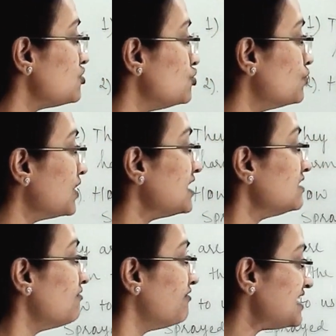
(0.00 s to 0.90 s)
during
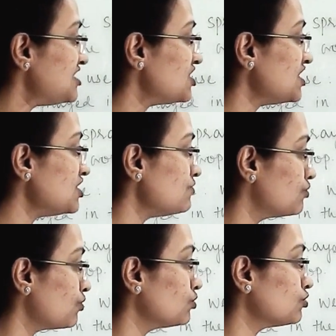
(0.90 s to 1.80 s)
the vegetative
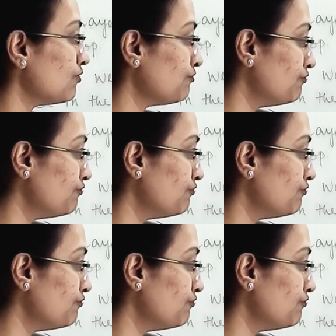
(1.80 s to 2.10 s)
growth of